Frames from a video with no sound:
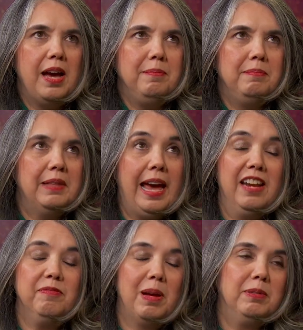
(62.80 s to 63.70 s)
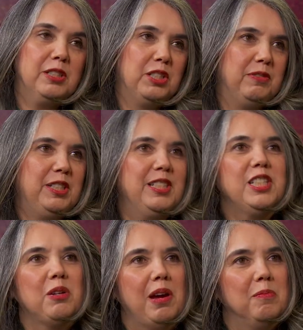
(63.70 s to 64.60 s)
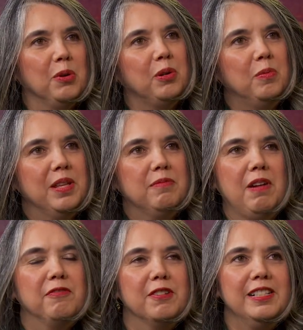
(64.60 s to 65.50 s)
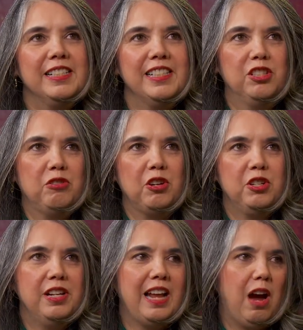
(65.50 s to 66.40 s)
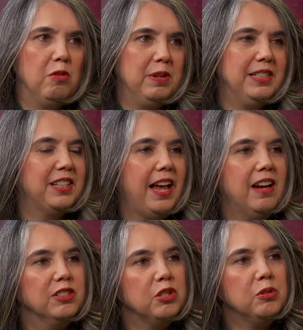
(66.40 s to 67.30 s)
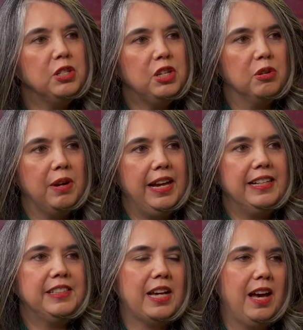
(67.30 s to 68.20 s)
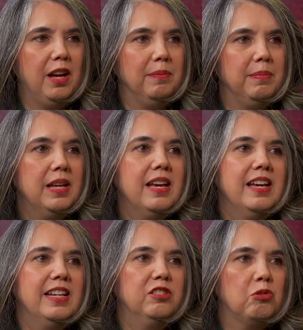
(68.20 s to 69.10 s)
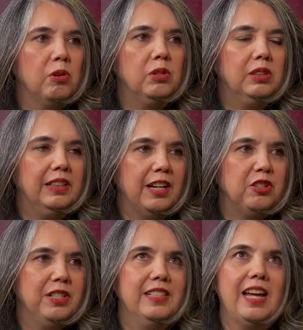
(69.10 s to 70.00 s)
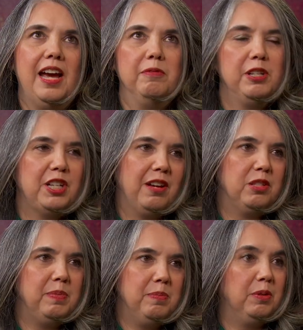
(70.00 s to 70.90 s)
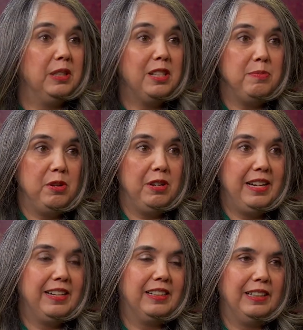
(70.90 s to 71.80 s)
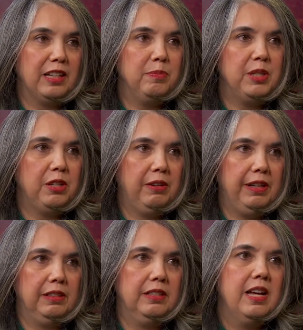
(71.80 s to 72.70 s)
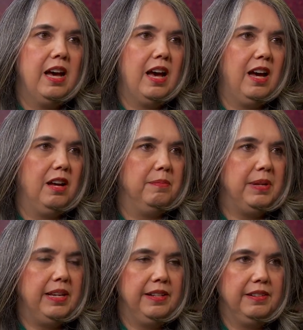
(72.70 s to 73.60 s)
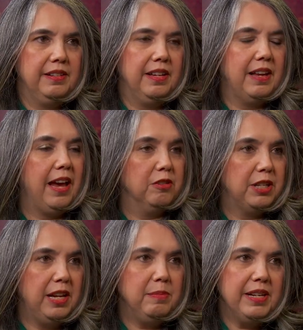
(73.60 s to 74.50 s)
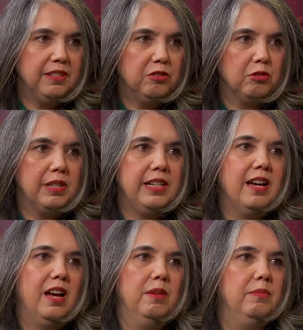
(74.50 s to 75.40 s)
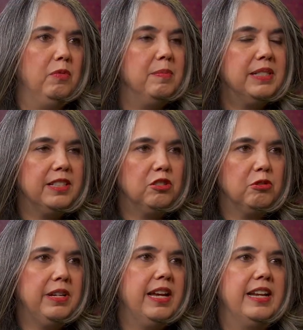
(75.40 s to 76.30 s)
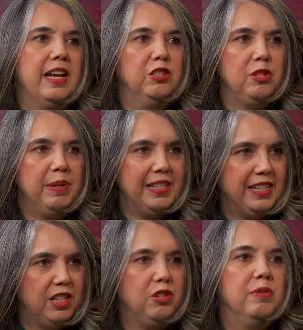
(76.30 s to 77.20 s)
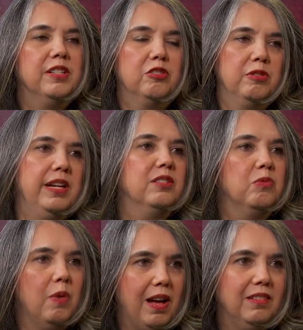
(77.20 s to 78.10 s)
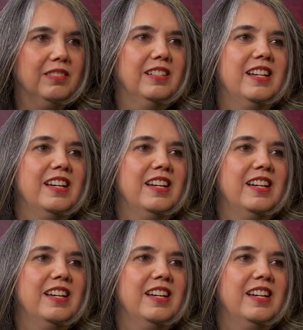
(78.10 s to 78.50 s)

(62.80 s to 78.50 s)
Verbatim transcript: I'm the head of public services, so I work with reference, instruction, and outreach, and I also curate um, historical collections. I reach out to people in the community to collect material um, in entertainment history, um, women's history, and LGBTQ history as well.